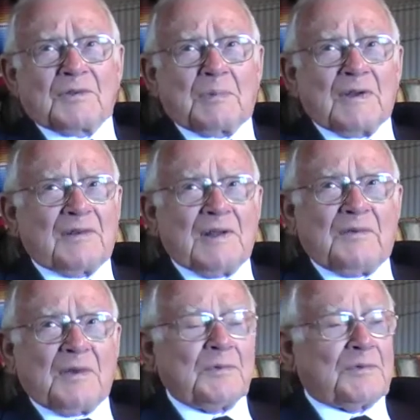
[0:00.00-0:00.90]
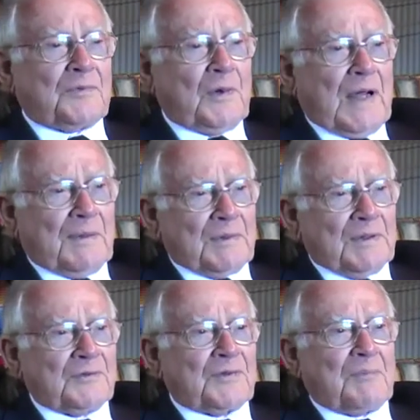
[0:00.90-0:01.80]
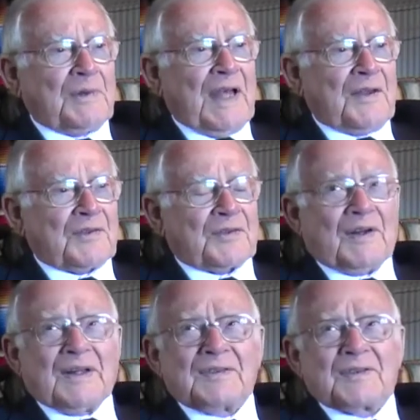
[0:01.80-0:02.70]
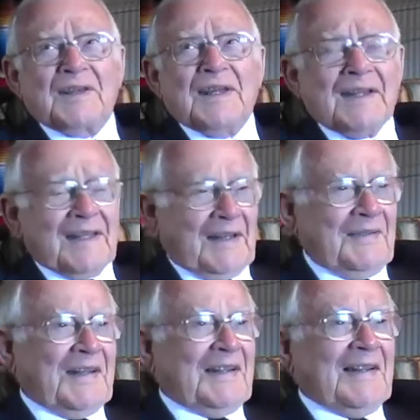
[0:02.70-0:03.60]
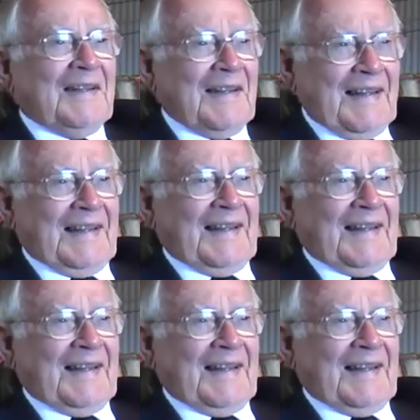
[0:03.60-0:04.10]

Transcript: especially if he was full up and dripping out the sides. I mean,